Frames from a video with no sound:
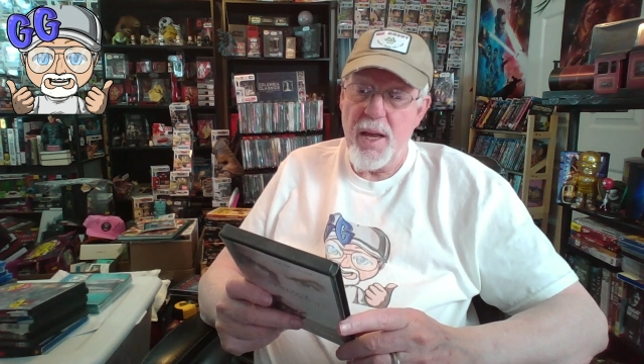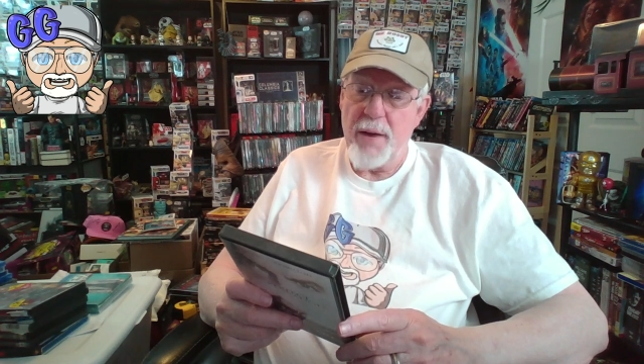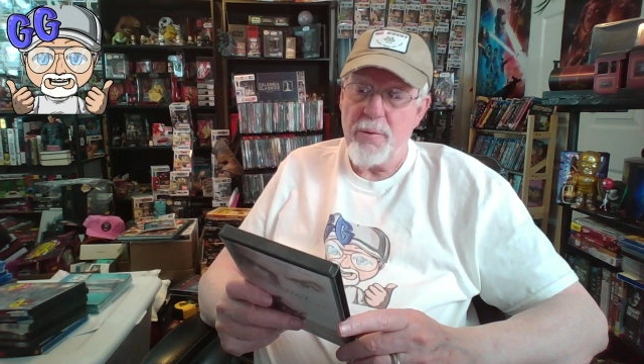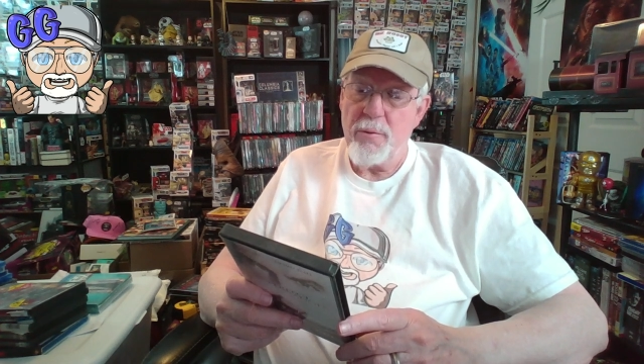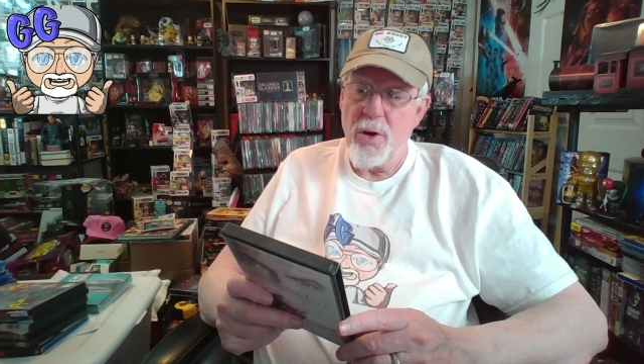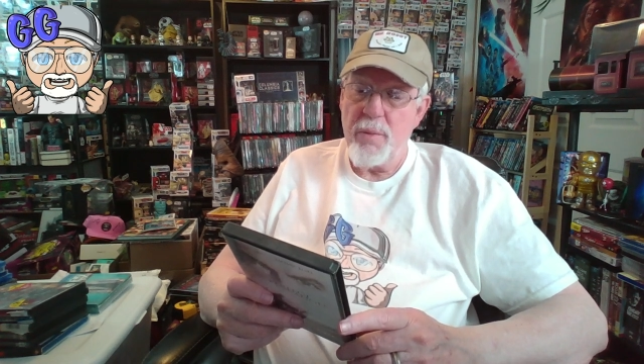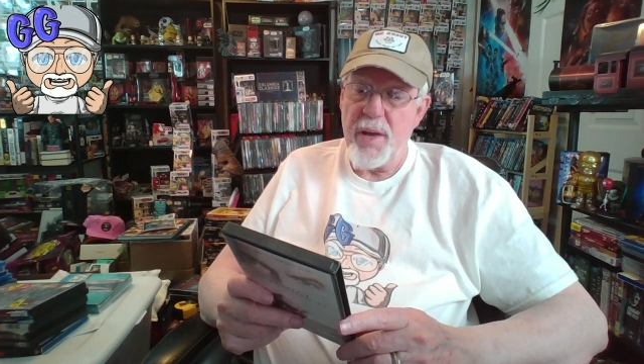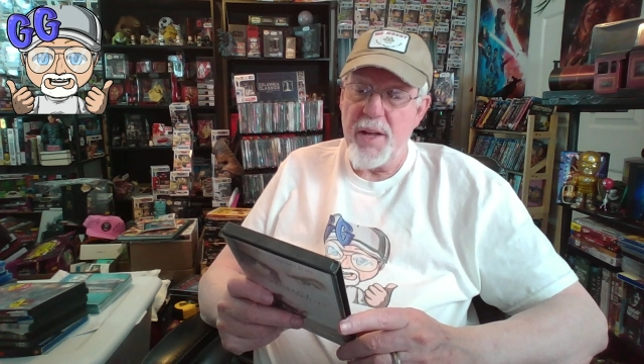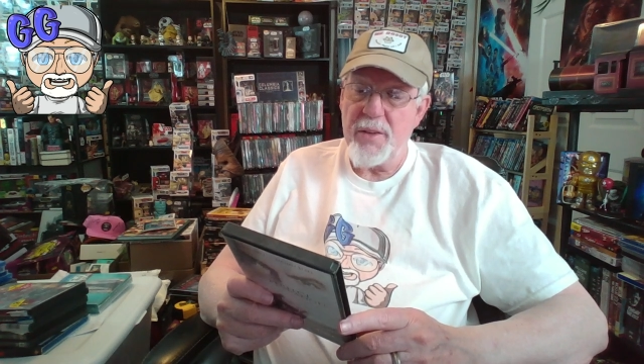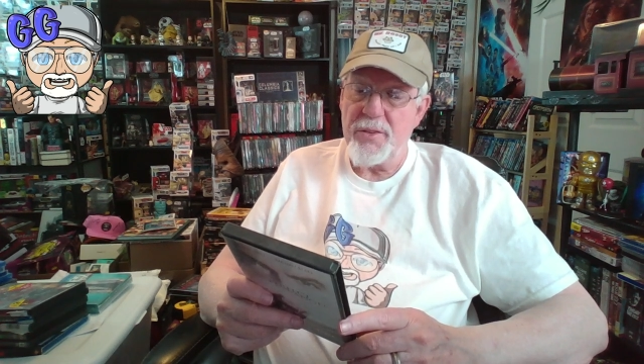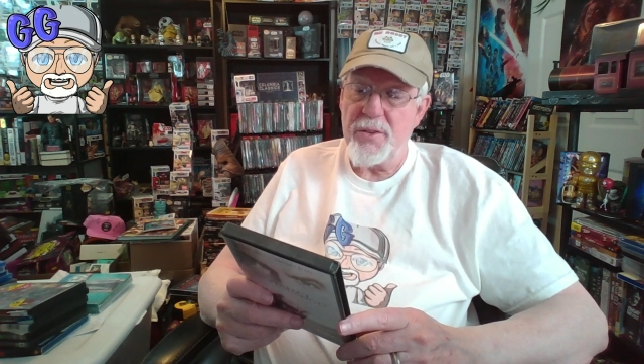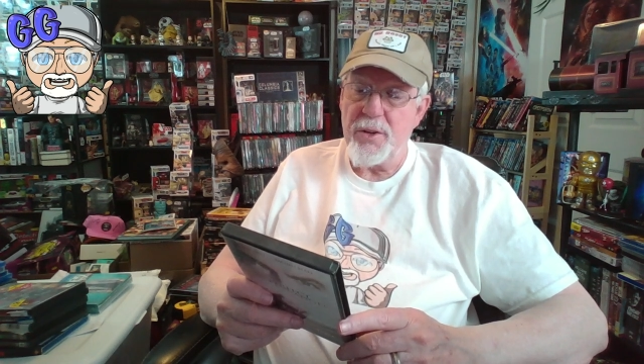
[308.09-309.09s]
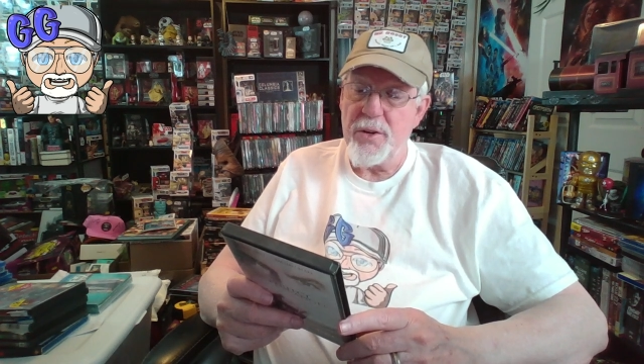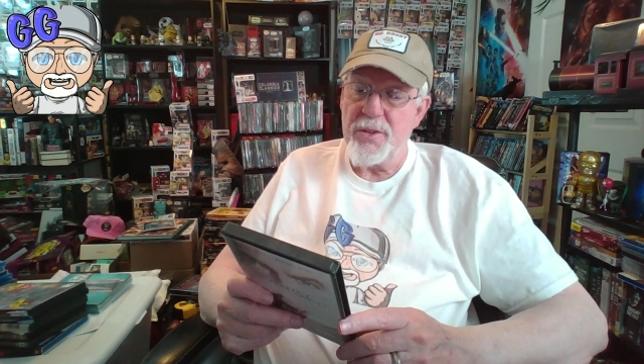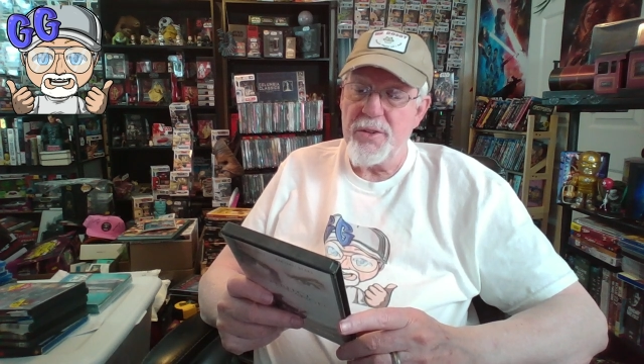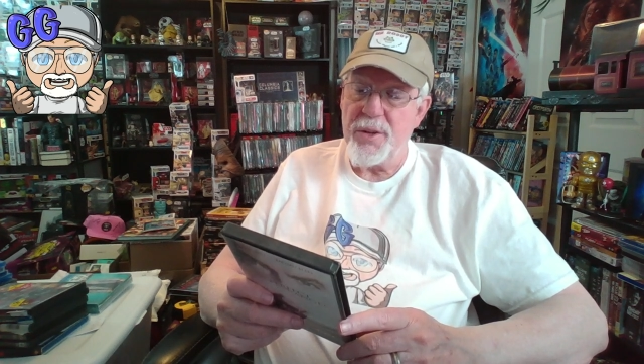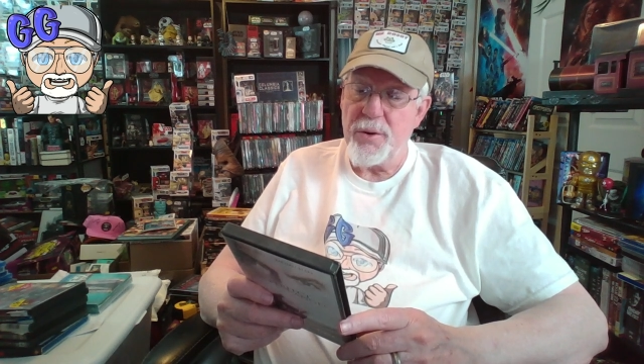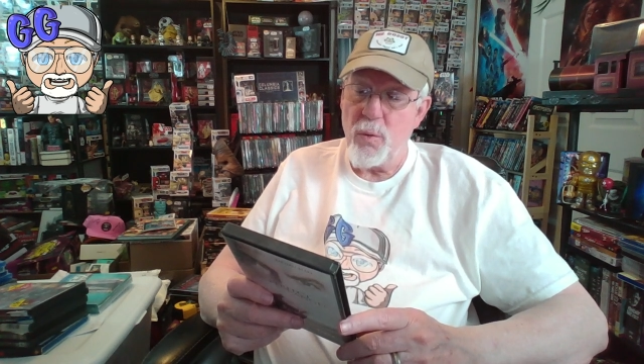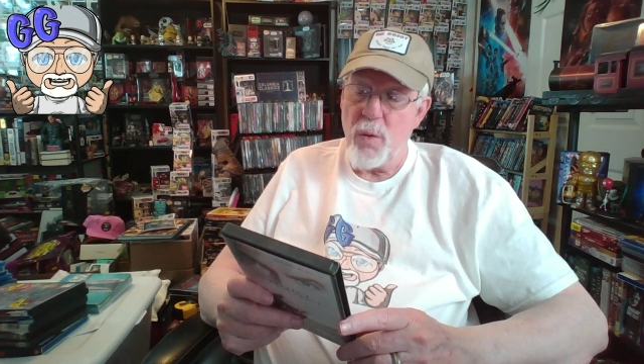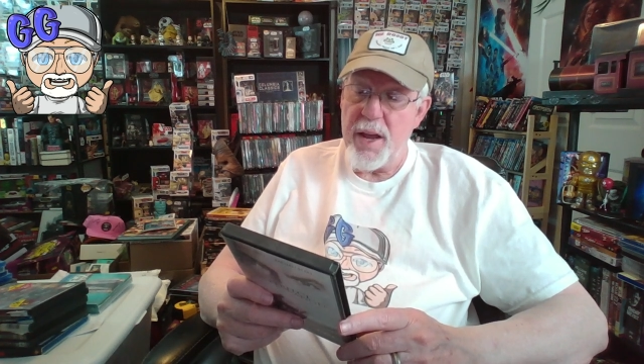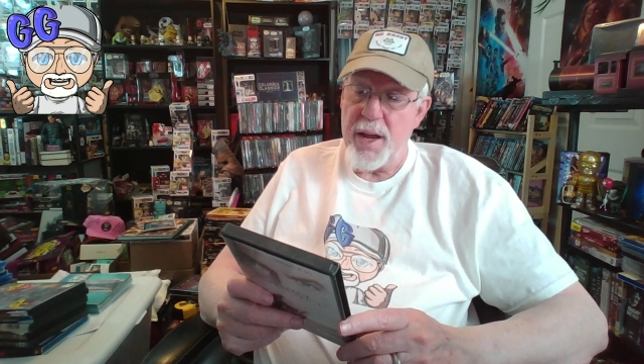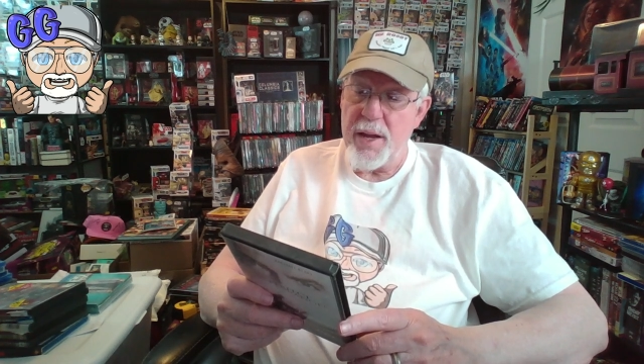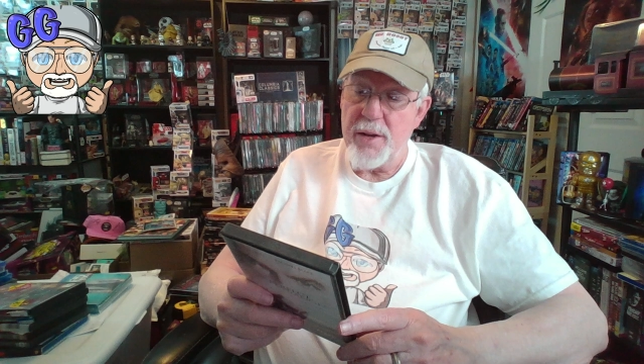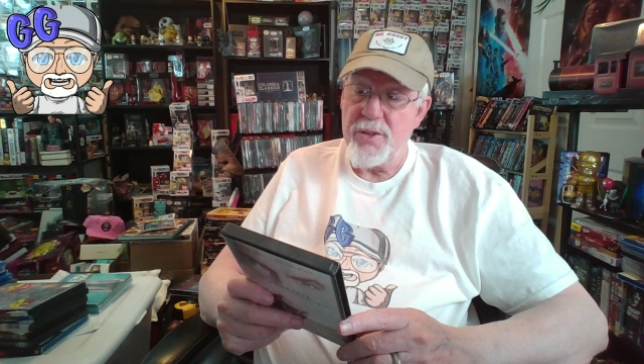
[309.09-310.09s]
and romance turns to
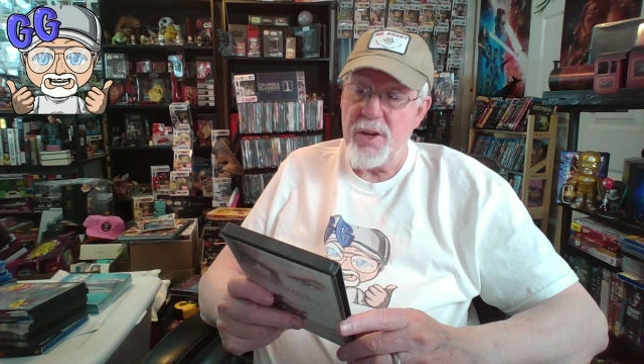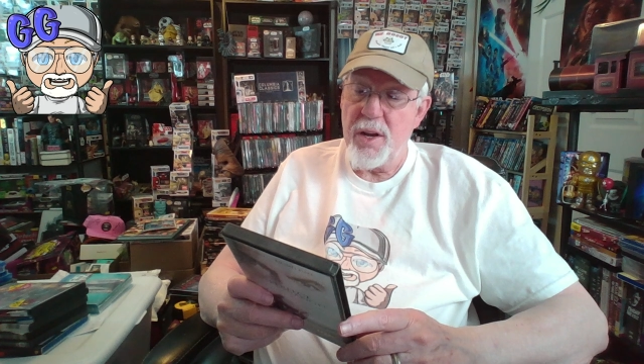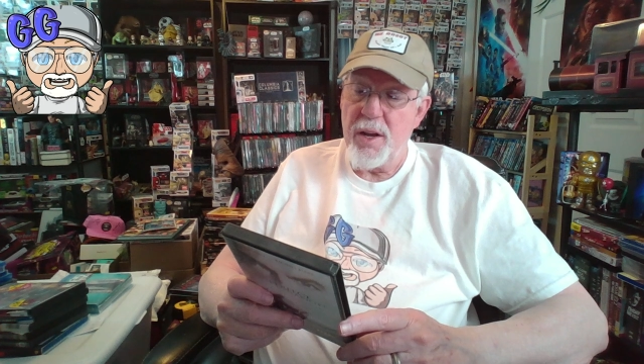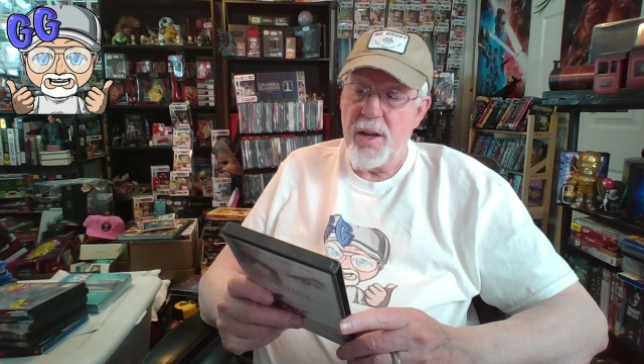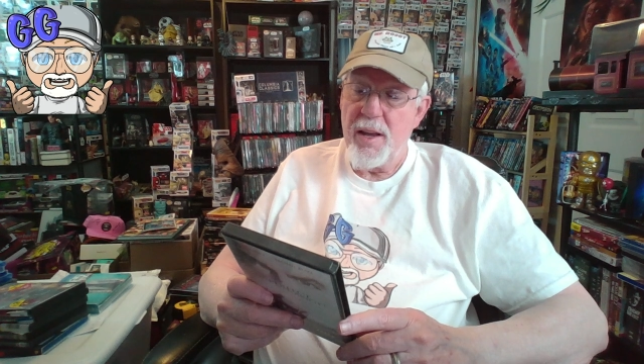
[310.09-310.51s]
rage,